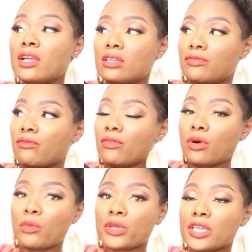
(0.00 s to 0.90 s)
It's
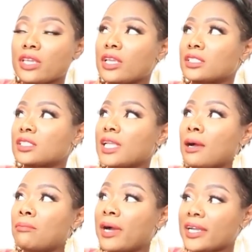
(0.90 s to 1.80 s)
flowy, it's
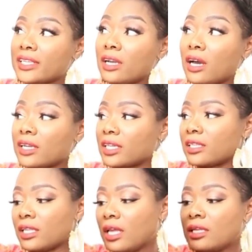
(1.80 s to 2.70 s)
not body
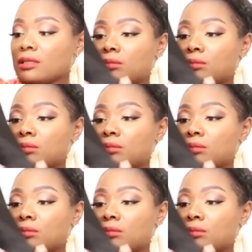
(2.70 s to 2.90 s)
hugging. The